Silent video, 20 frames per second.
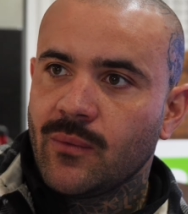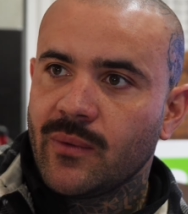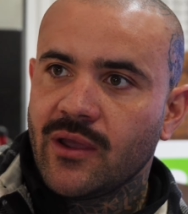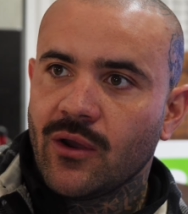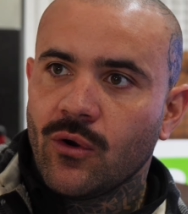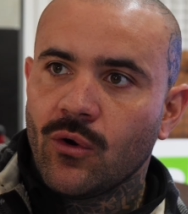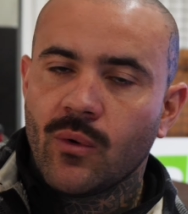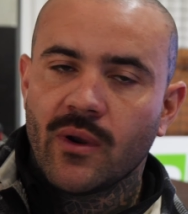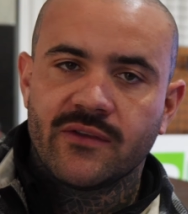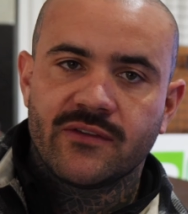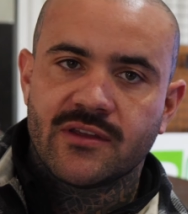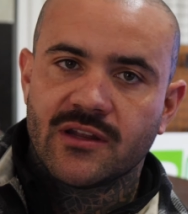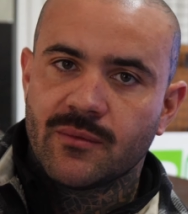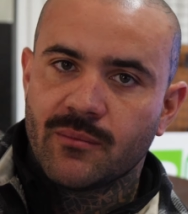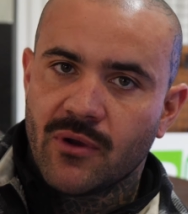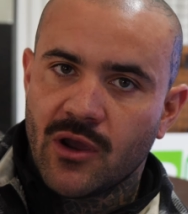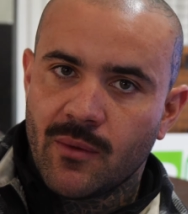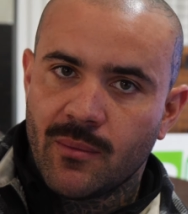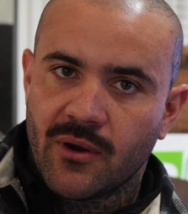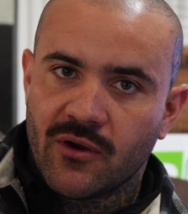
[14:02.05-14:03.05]
We always get a
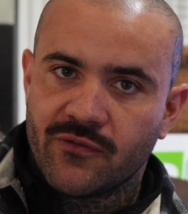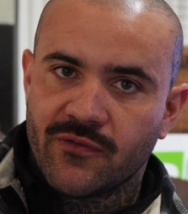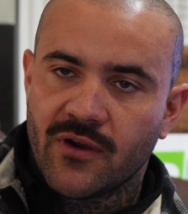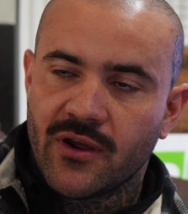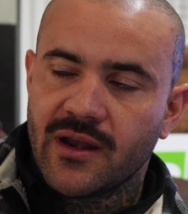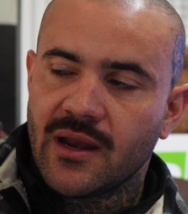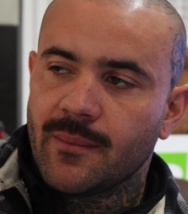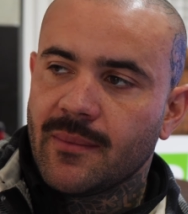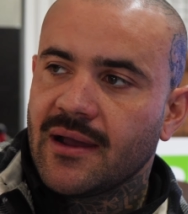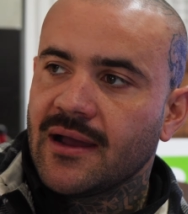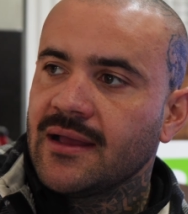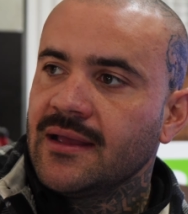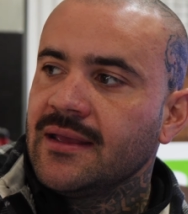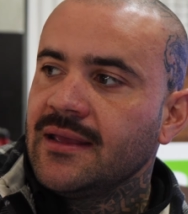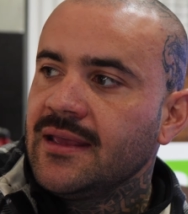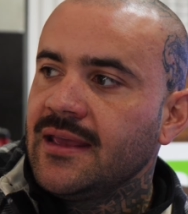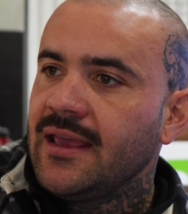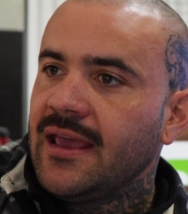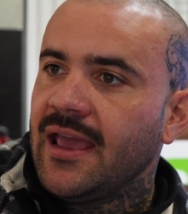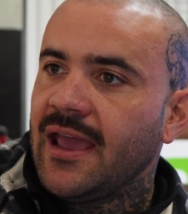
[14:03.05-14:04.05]
mobile phone number,
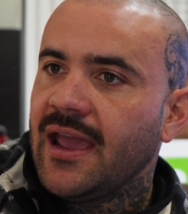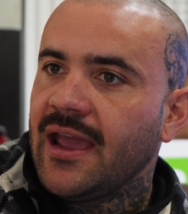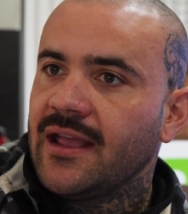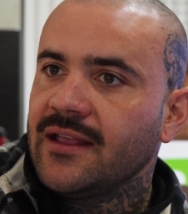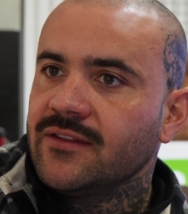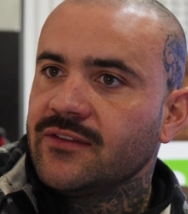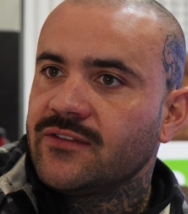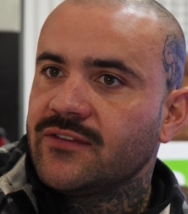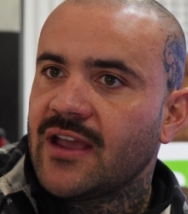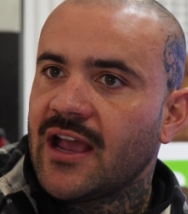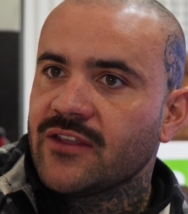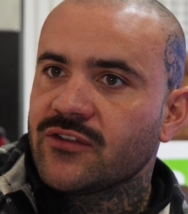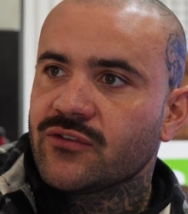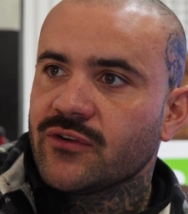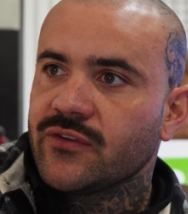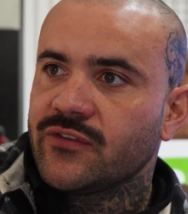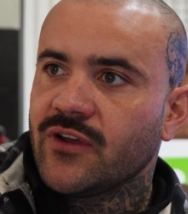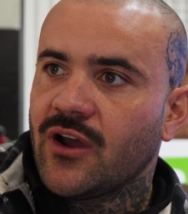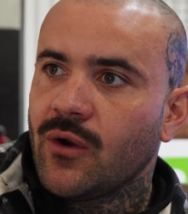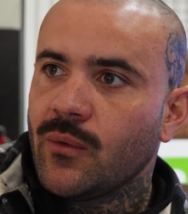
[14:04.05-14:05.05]
and as a
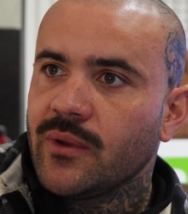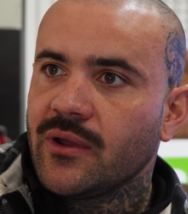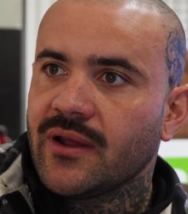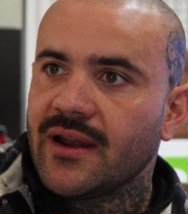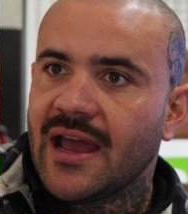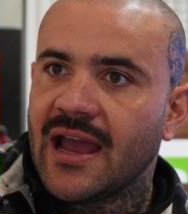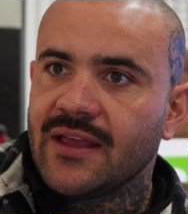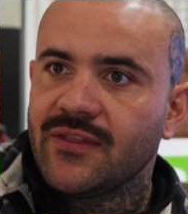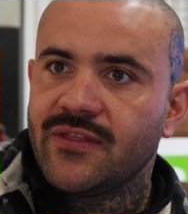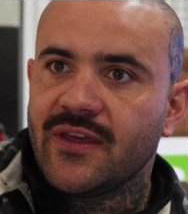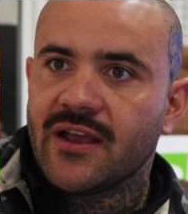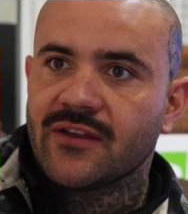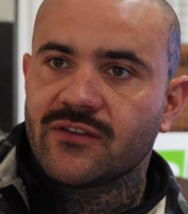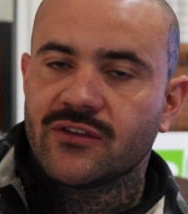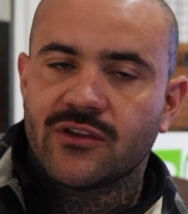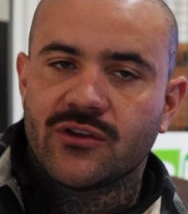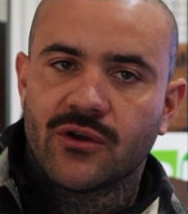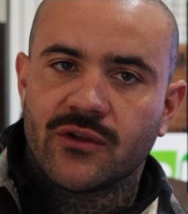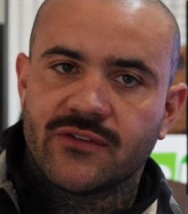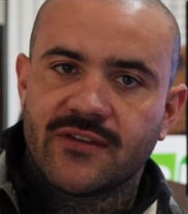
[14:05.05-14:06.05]
result, we got
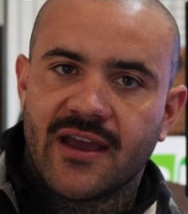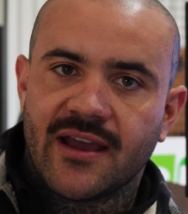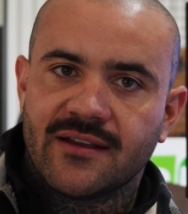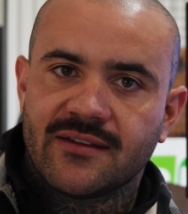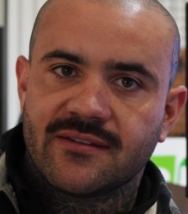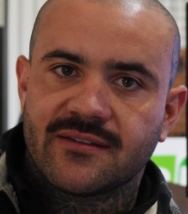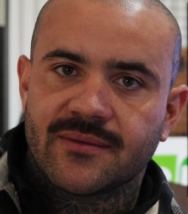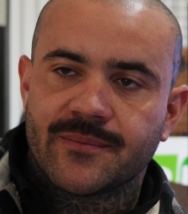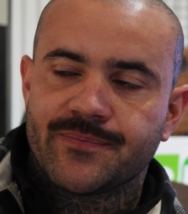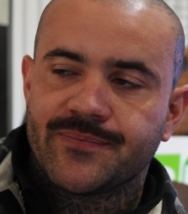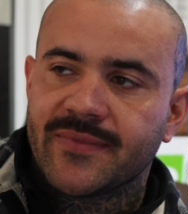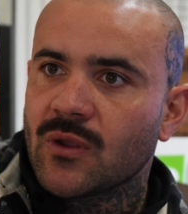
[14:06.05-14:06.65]
8,000 contacts.